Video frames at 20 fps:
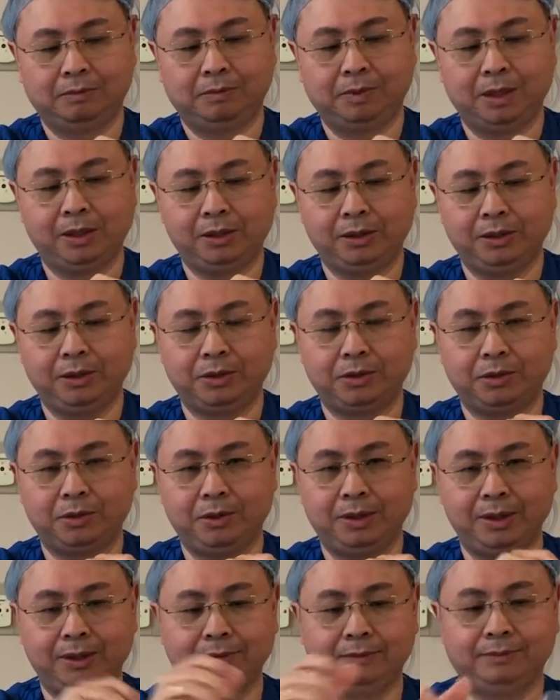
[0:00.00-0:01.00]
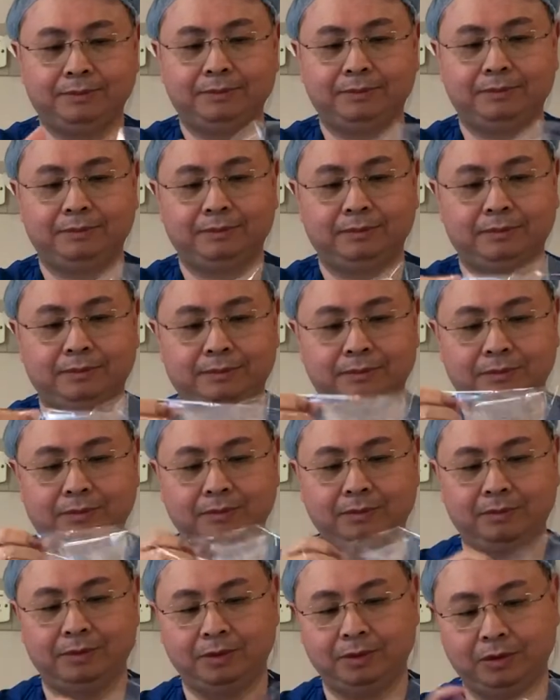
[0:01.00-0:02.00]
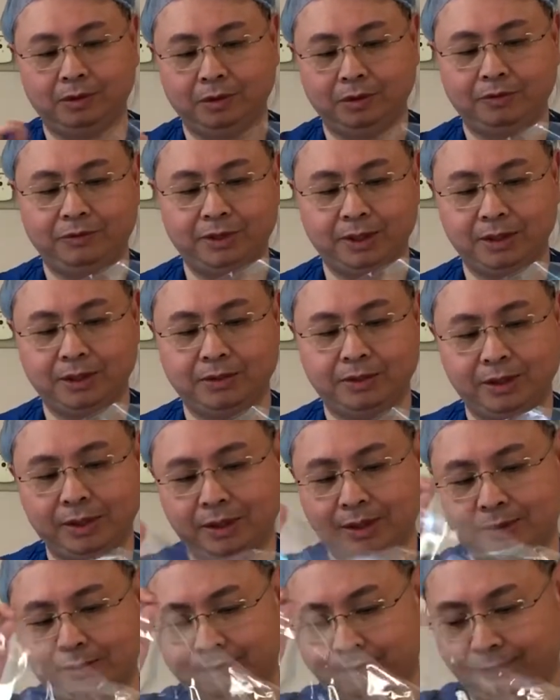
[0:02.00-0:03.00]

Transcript: partially screwed in. Do your fenestration.